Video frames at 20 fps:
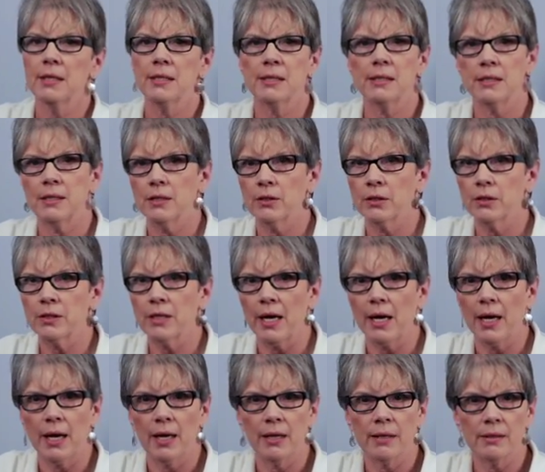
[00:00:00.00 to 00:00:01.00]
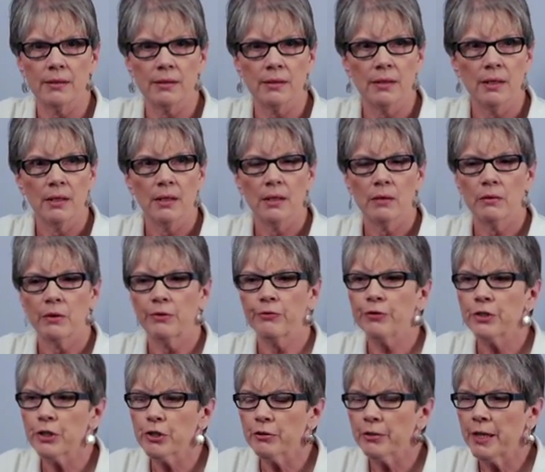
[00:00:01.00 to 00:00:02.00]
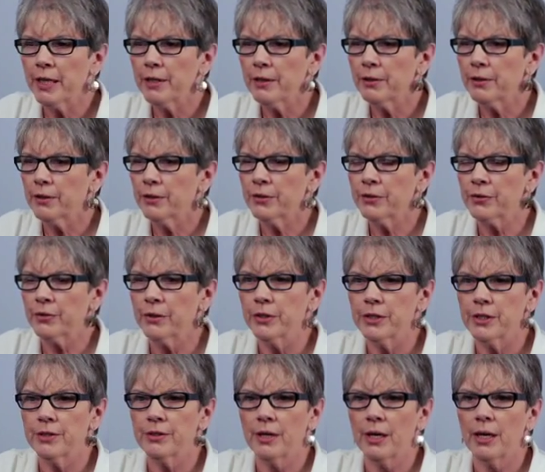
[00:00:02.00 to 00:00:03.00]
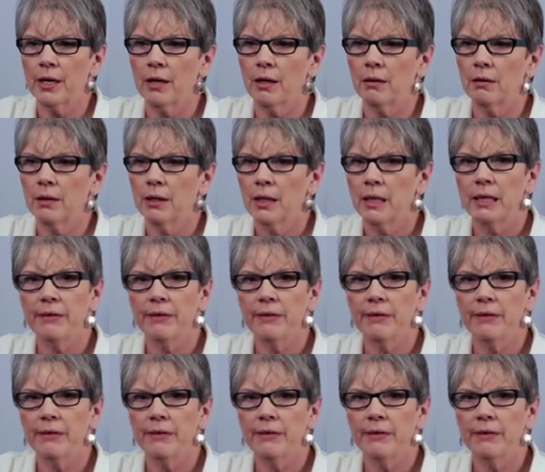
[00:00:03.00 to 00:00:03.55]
Sears has refrigerators on sale,